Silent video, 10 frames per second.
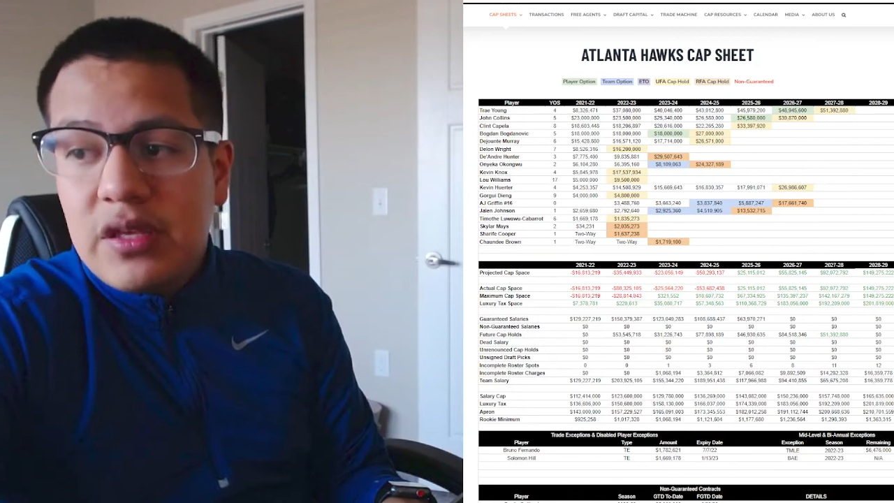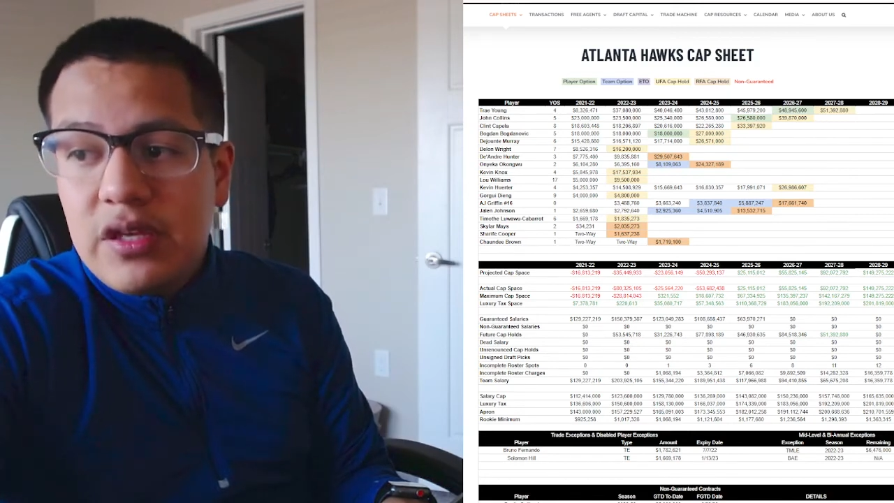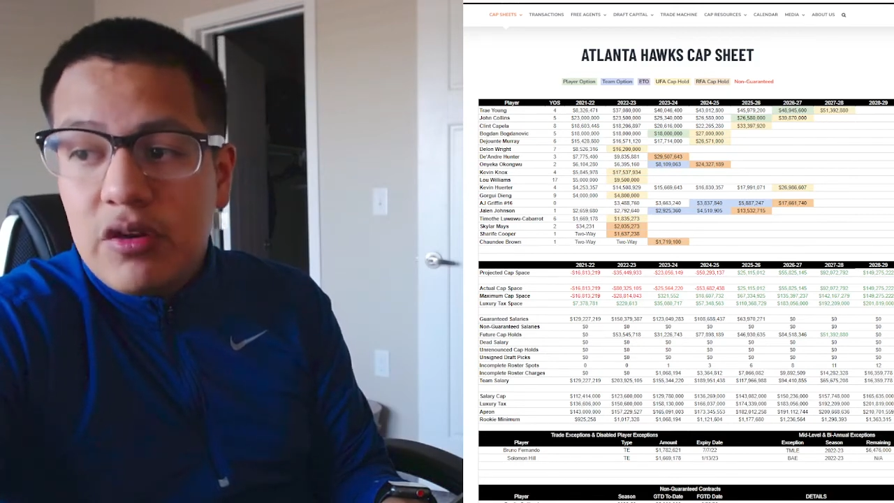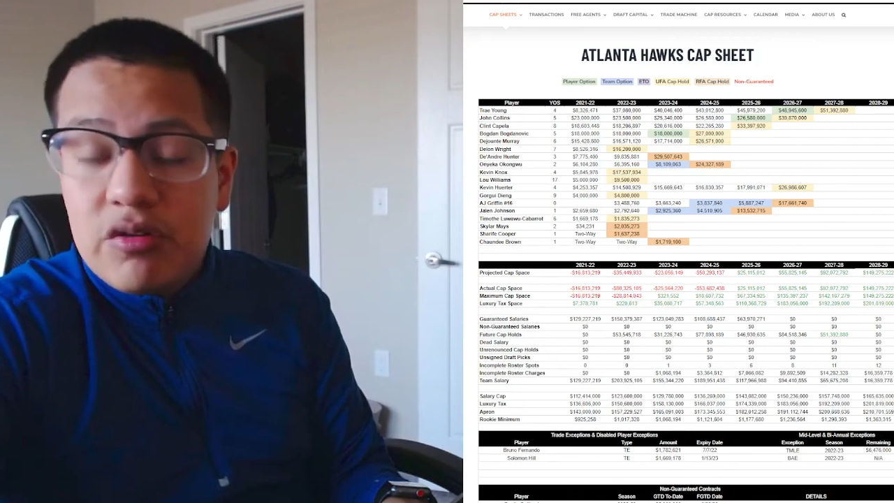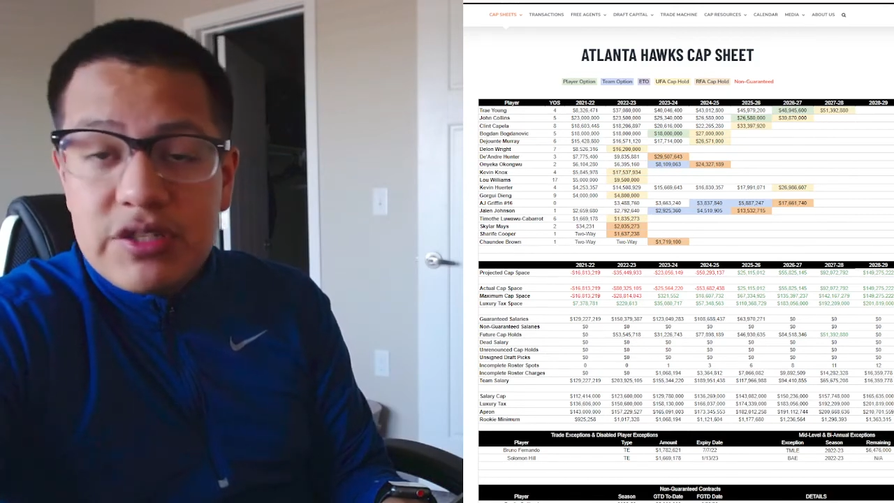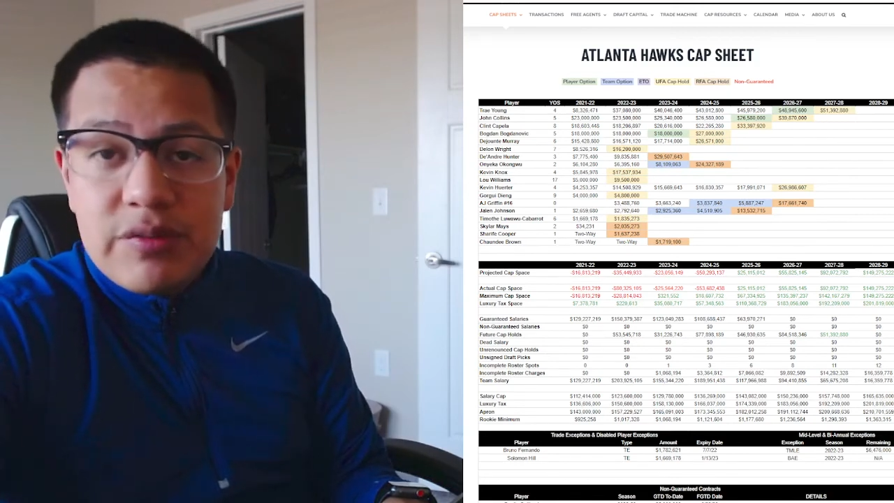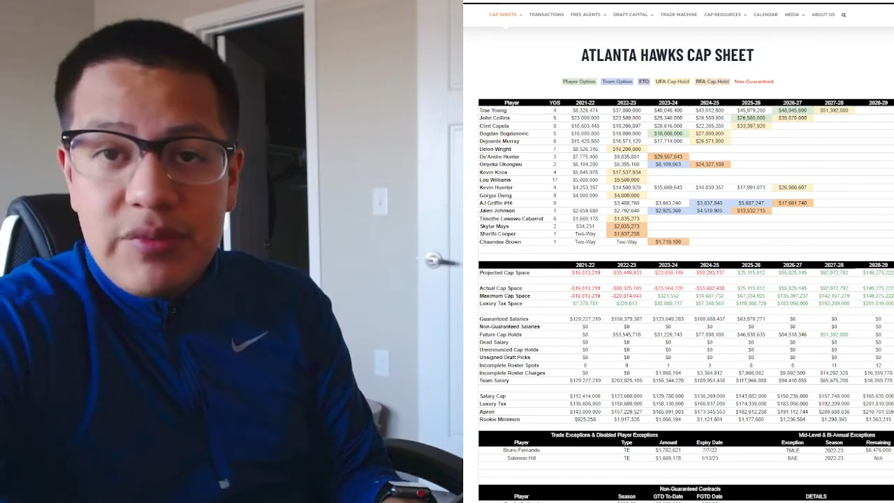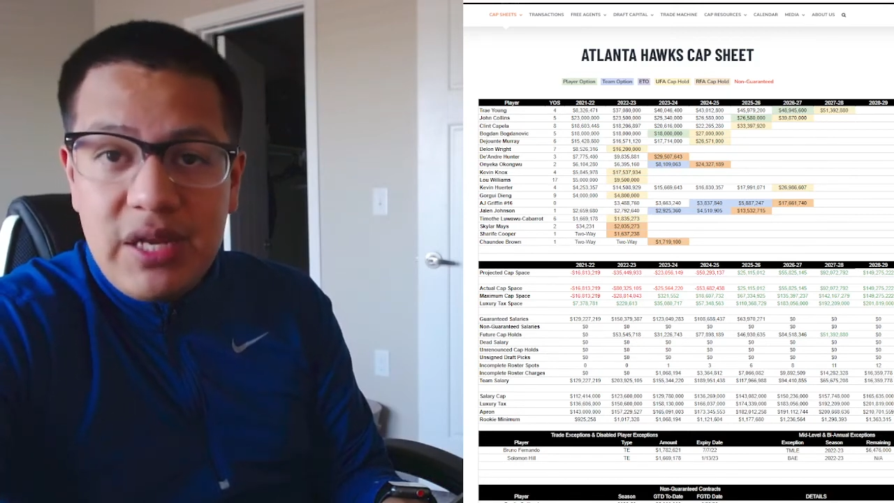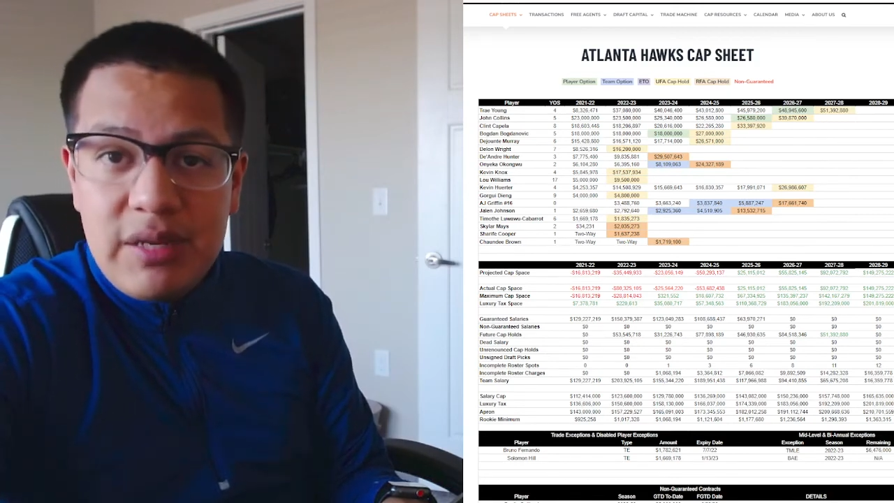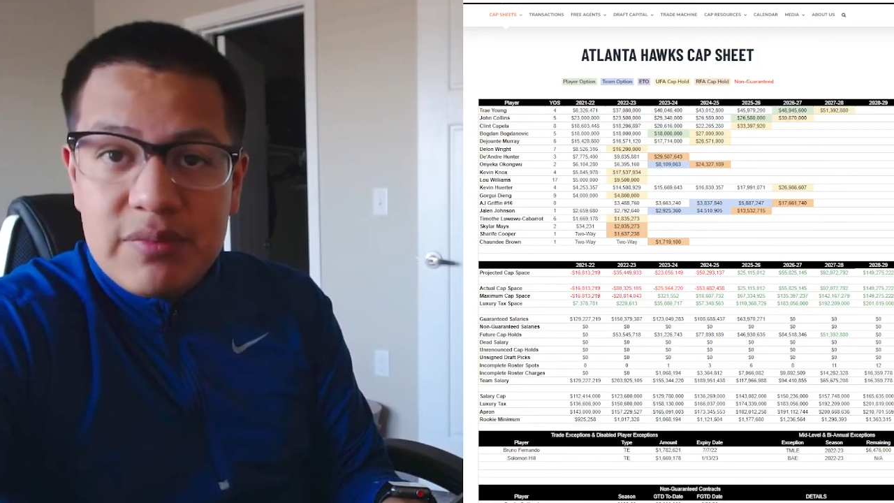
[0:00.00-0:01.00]
Here are some
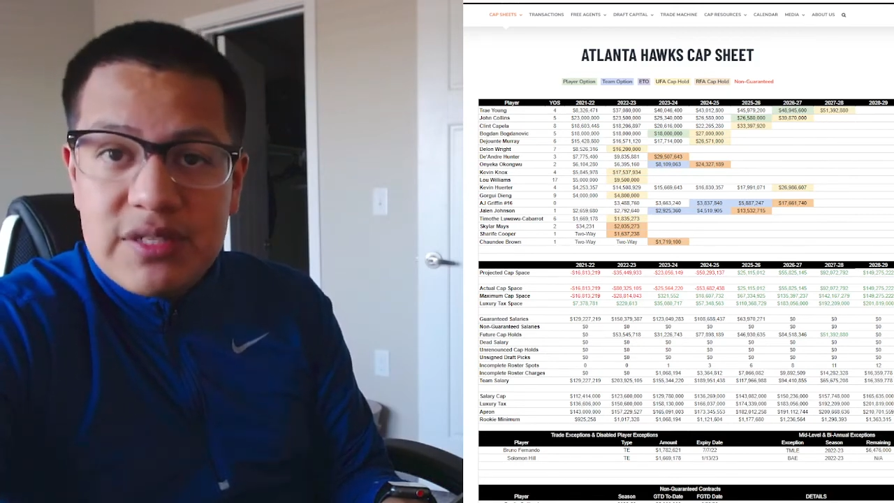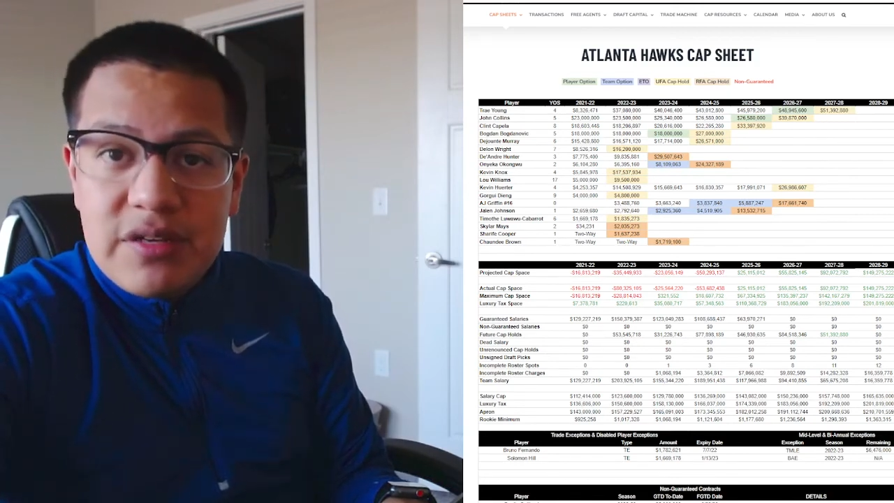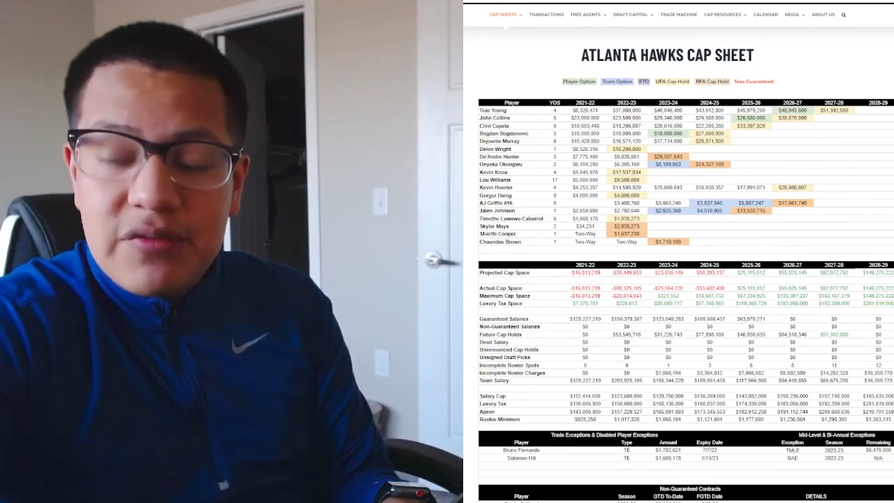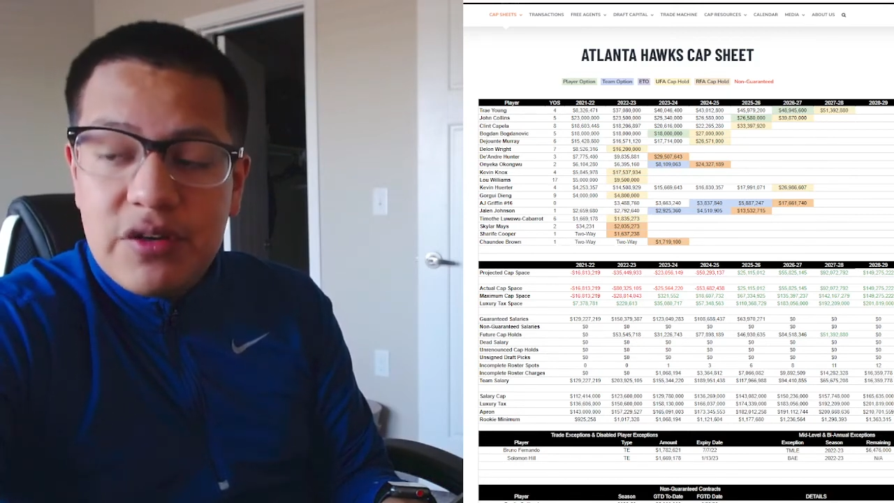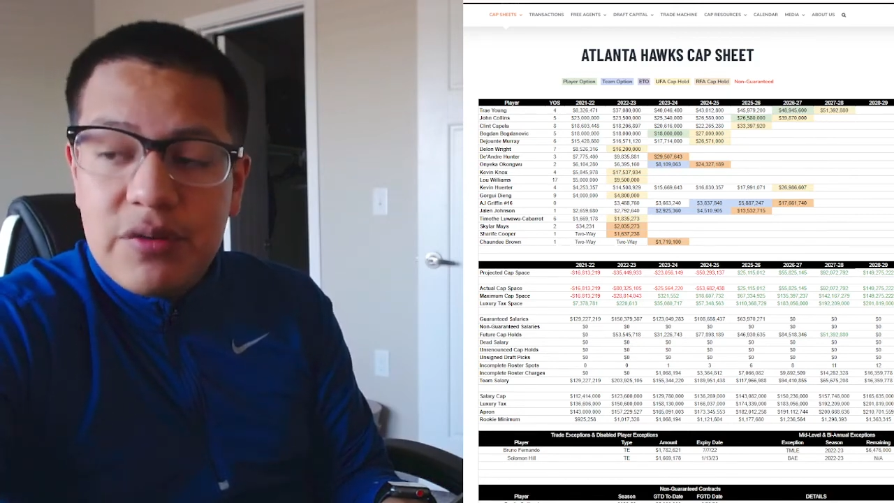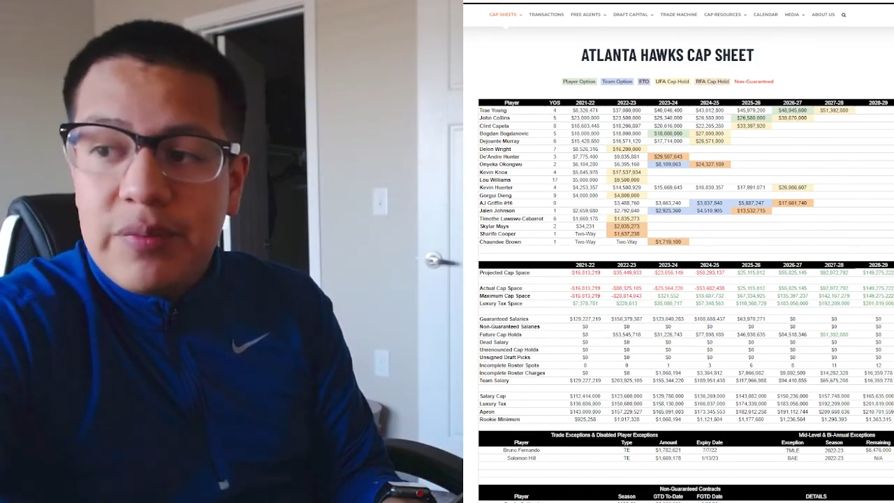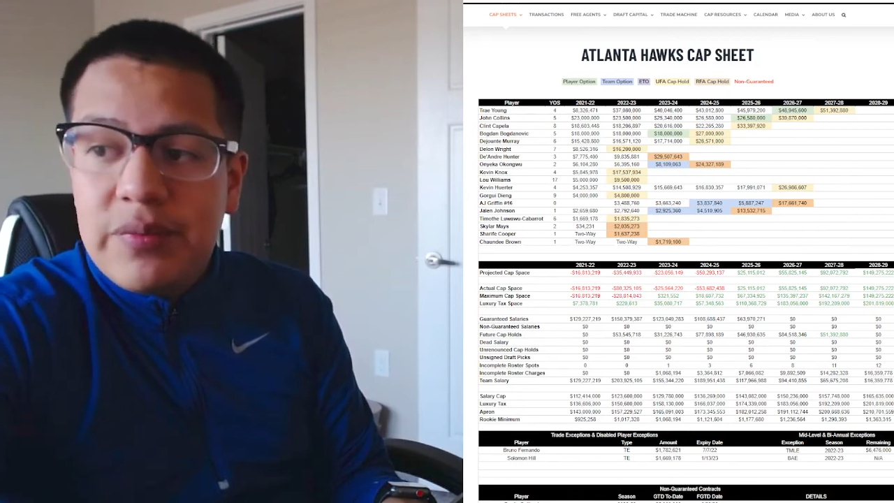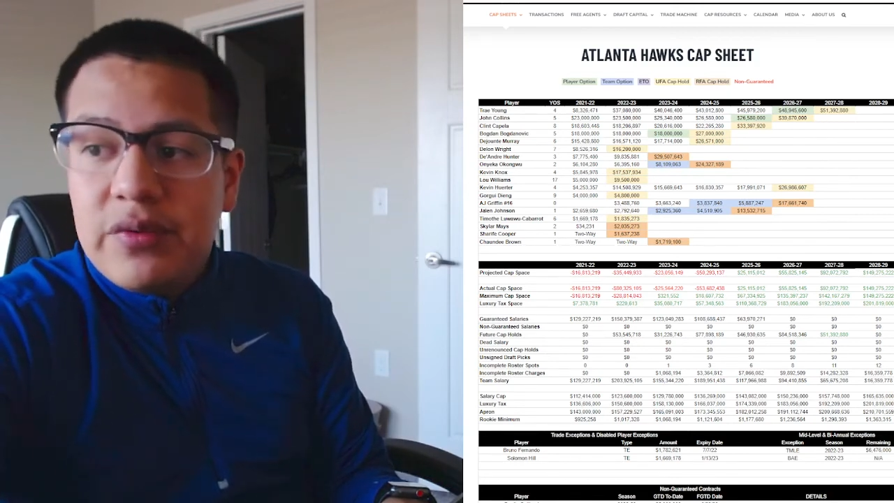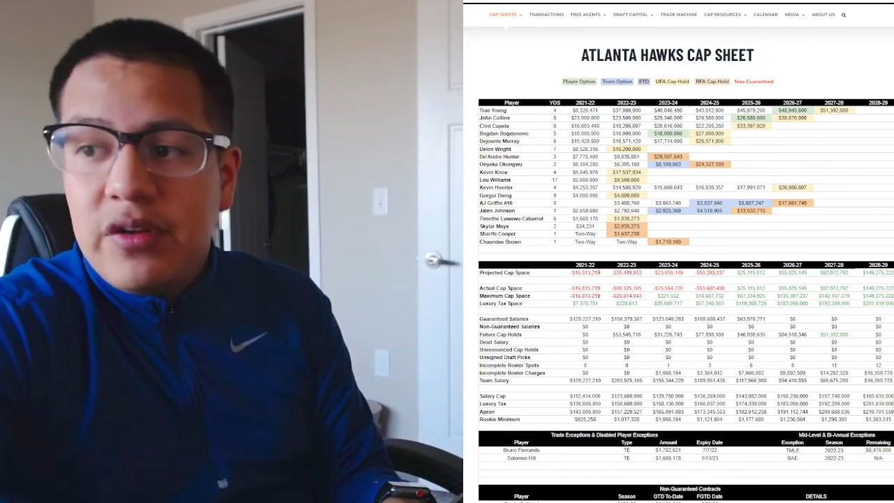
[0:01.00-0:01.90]
names that have come up